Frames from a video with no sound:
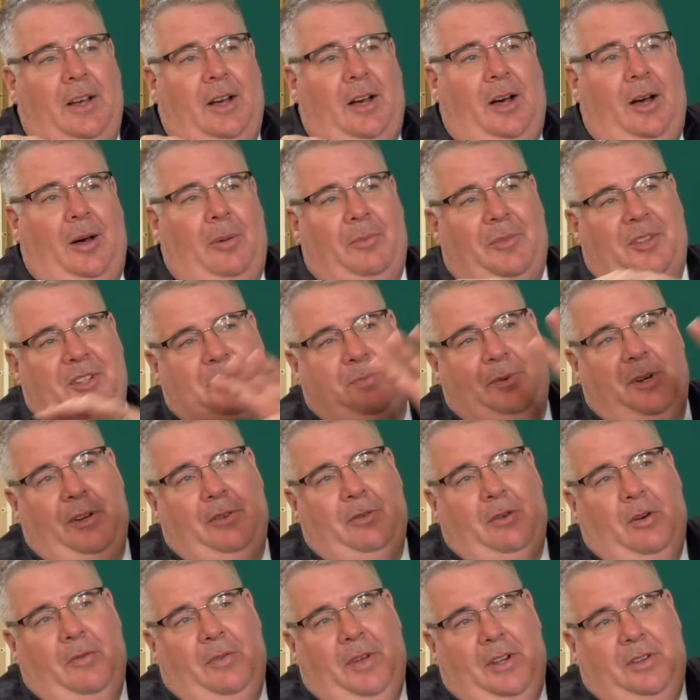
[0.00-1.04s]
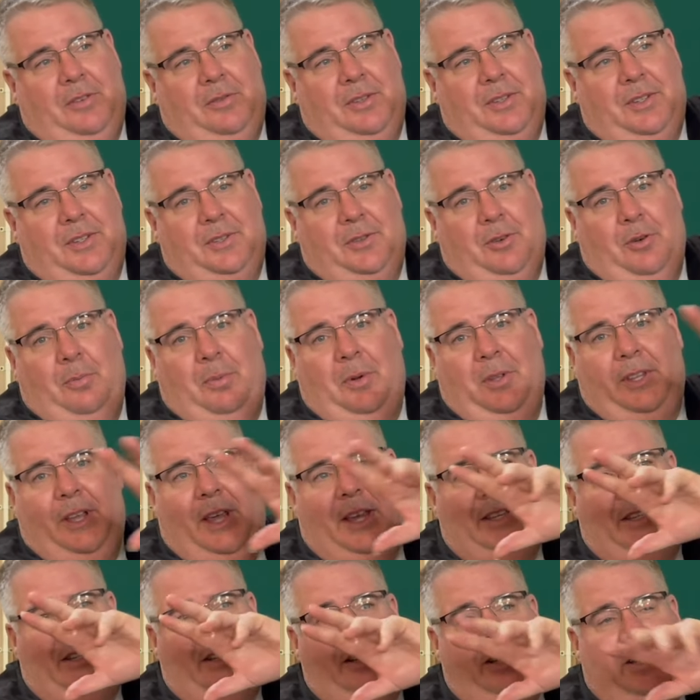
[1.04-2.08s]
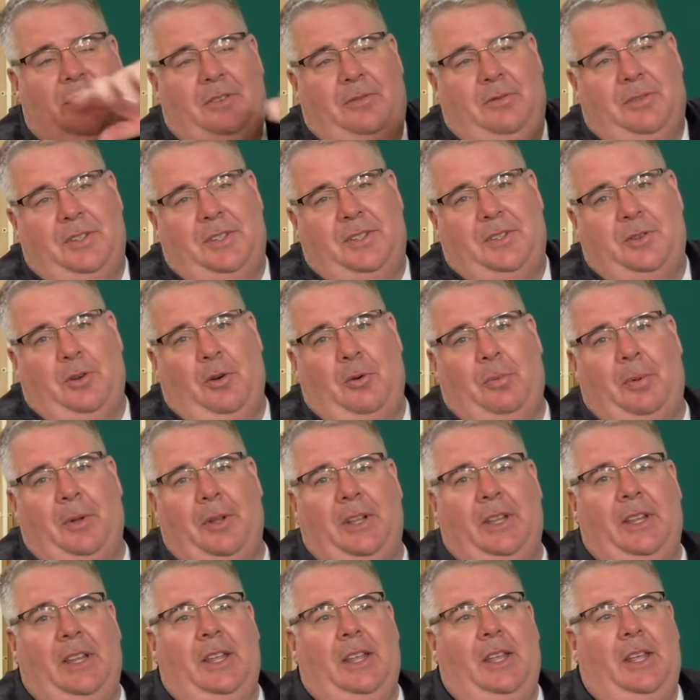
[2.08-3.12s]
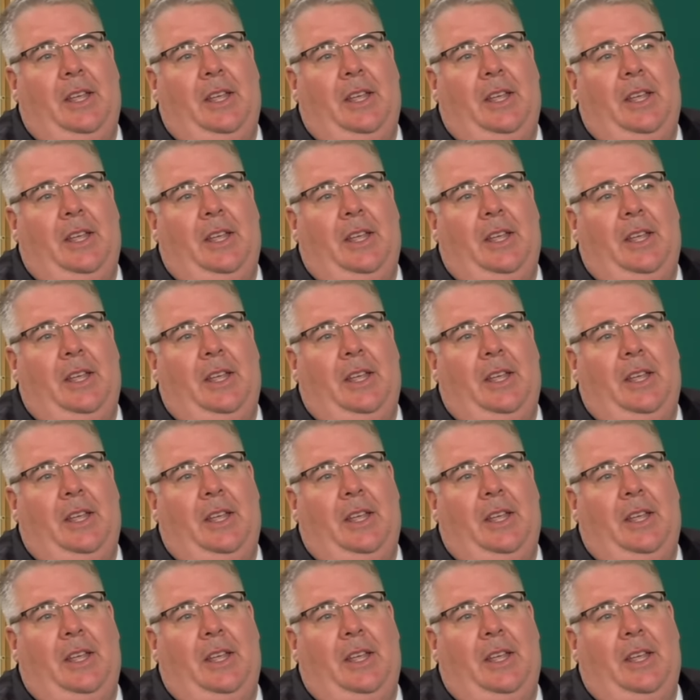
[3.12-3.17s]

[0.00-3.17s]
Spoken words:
The Spring Grove entrance is open, the 18 entrance is open.